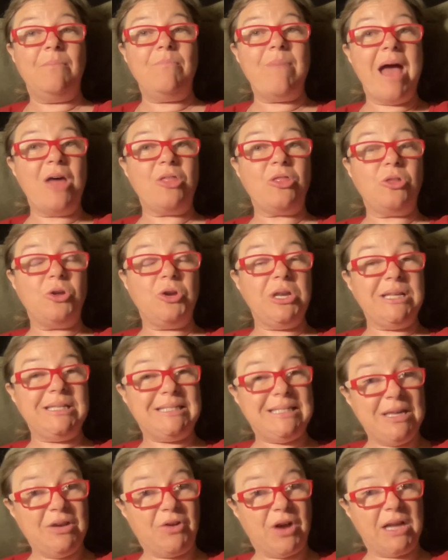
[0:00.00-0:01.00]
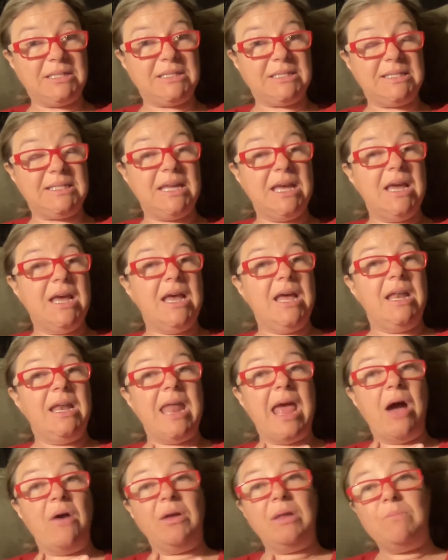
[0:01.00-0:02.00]
math learning secrets
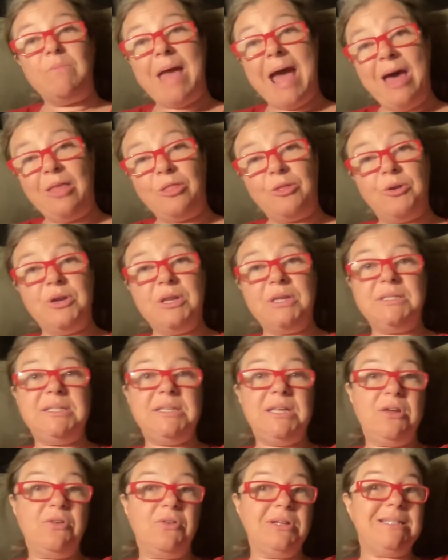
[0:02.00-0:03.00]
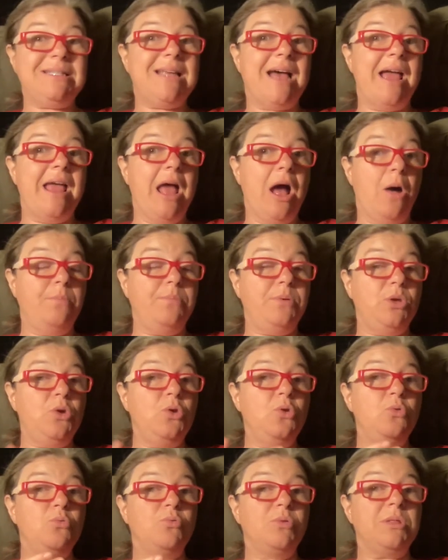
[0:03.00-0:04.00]
now, in Math Learning Secrets, I help
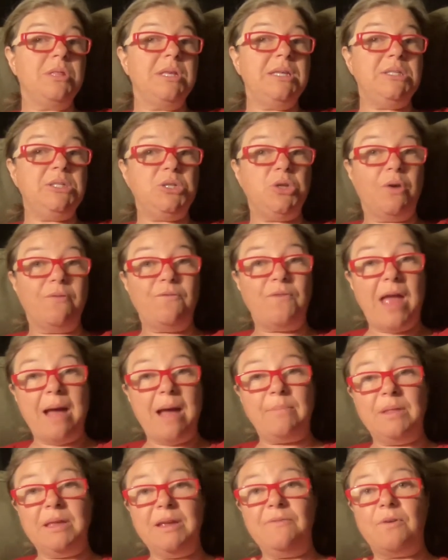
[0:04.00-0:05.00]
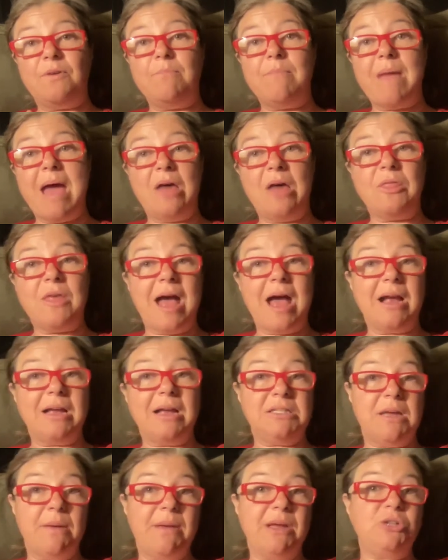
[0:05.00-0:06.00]
you release your family from math
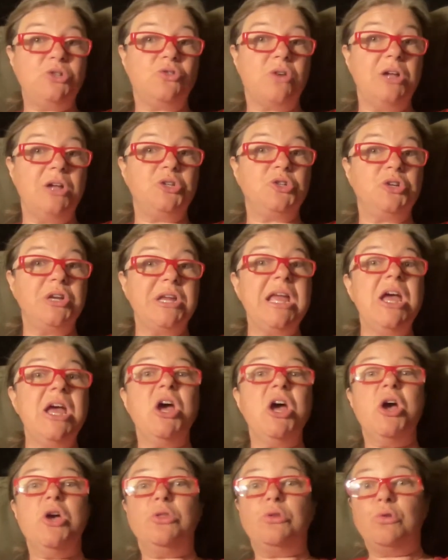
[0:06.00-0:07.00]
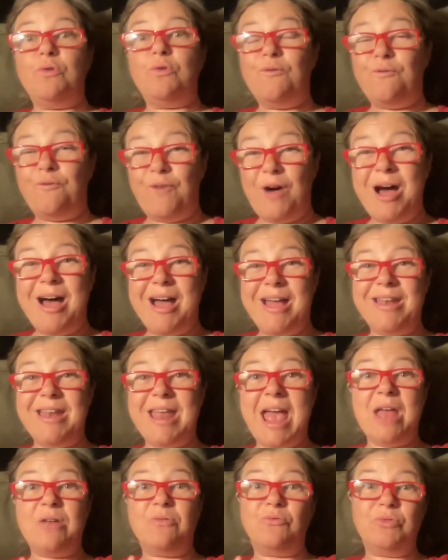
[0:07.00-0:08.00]
academic drudgery through fun
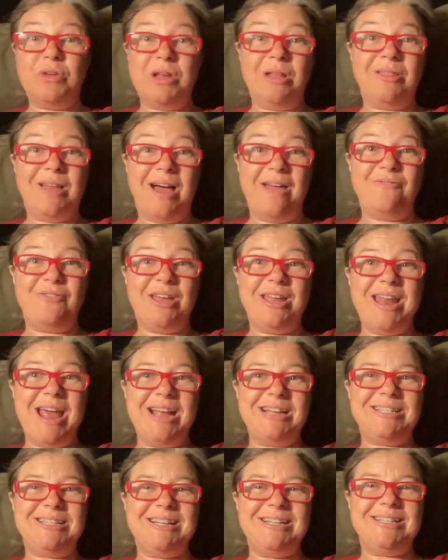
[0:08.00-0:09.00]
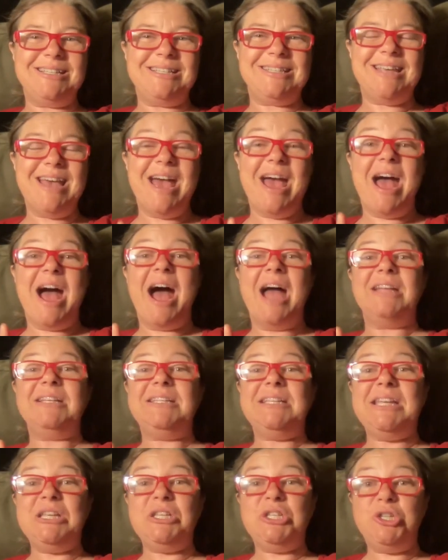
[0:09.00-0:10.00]
and real life connections. I
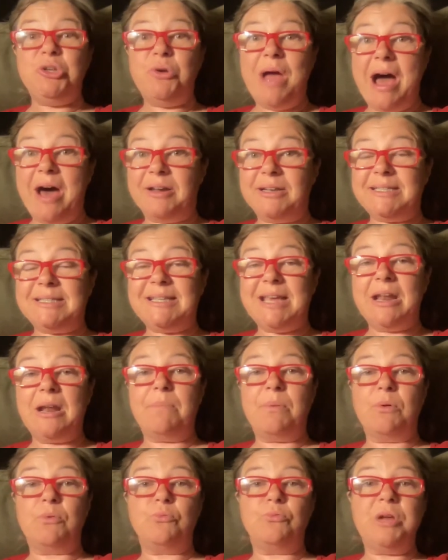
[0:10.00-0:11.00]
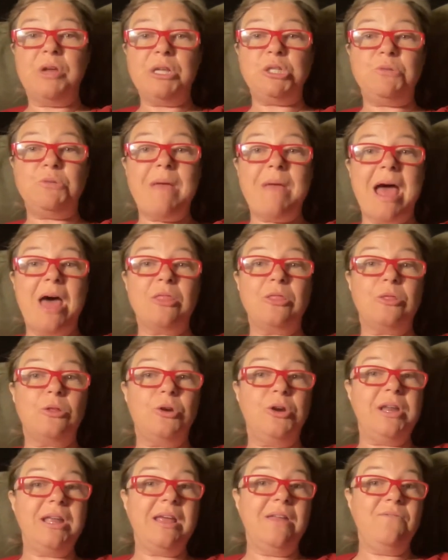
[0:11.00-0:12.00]
teach you how to set up a rich math
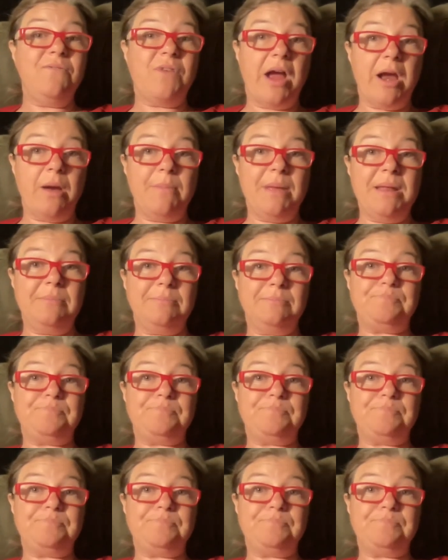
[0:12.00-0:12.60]
learning environment